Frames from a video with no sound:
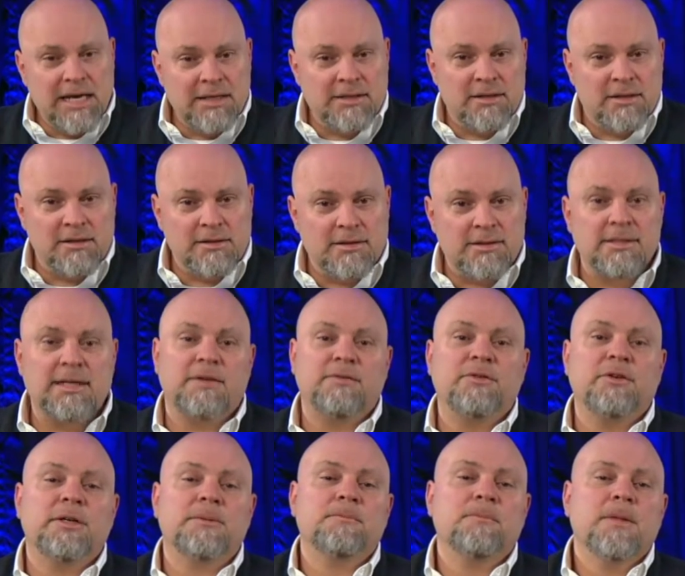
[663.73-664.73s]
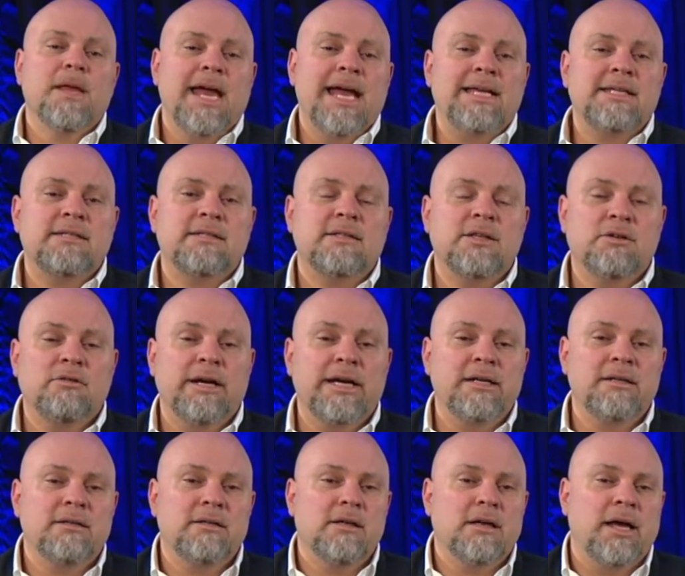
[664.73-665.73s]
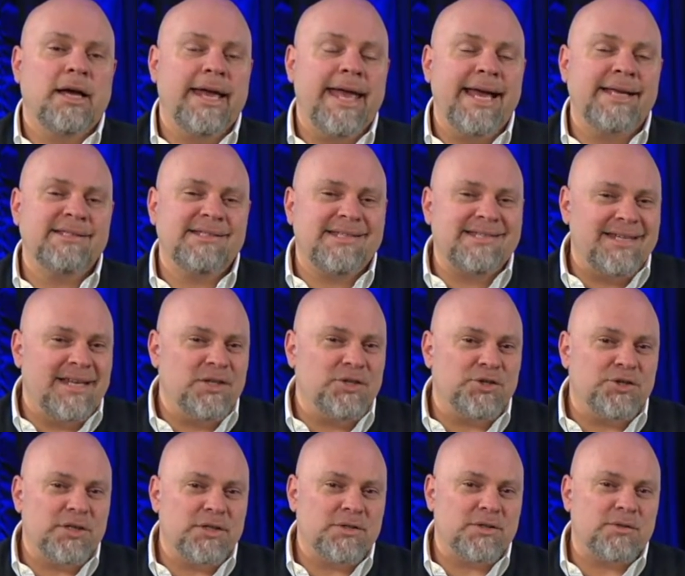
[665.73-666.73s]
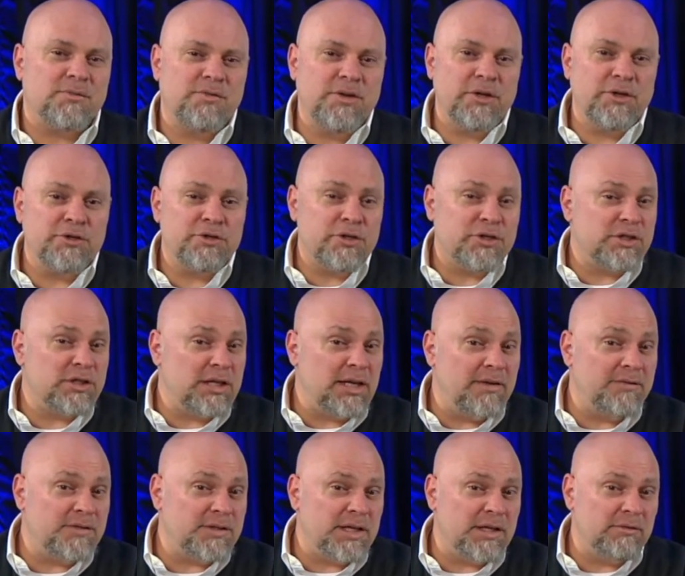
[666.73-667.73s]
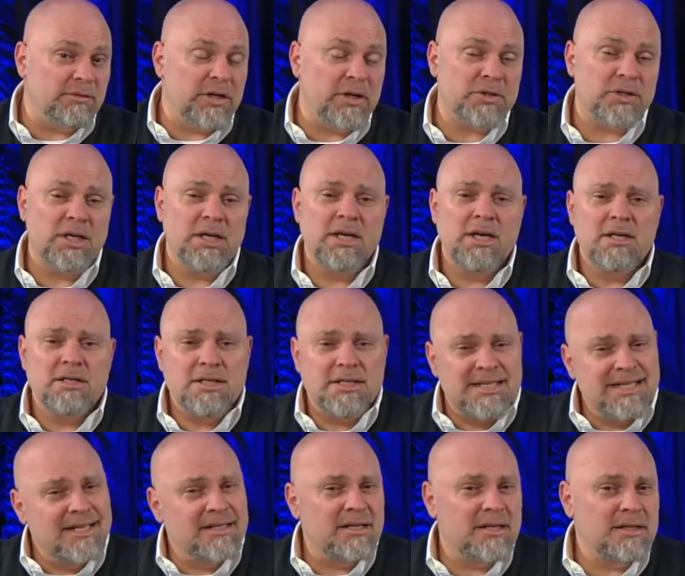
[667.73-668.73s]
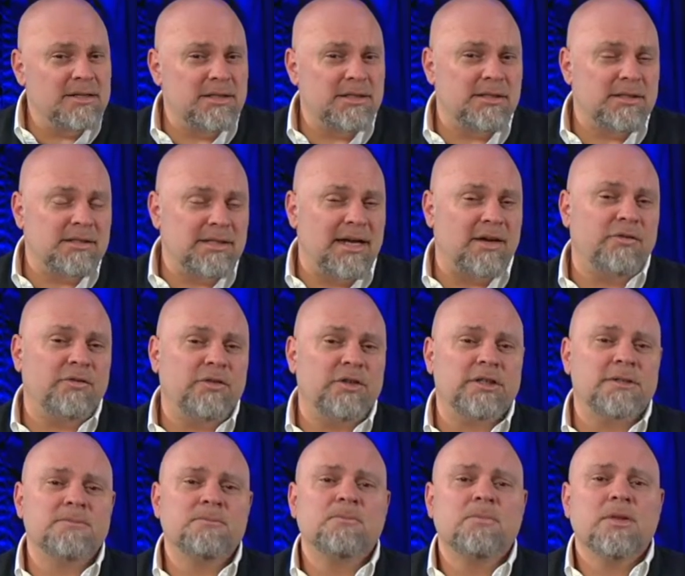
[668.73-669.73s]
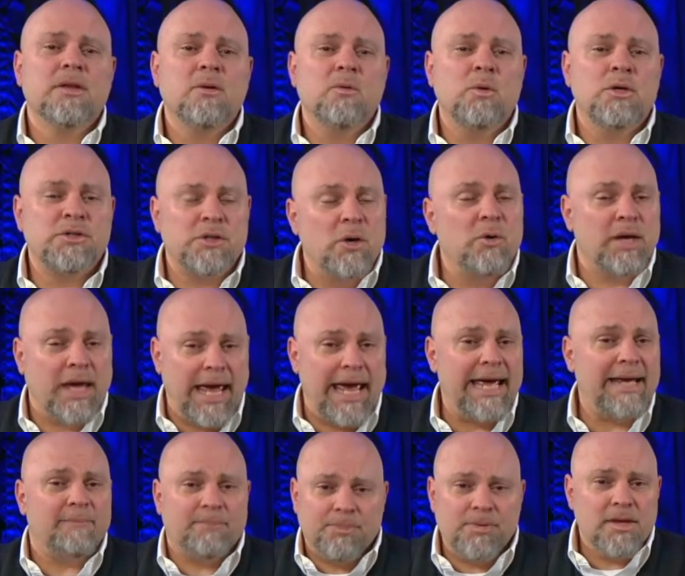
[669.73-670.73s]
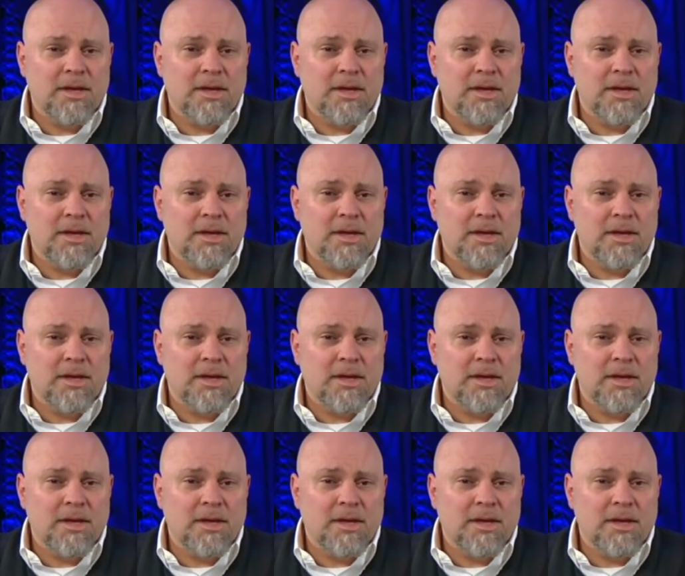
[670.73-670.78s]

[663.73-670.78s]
adults suffer, as the great uh, existentialist Fyodor Dostoevsky wrote, to see adults suffer was okay.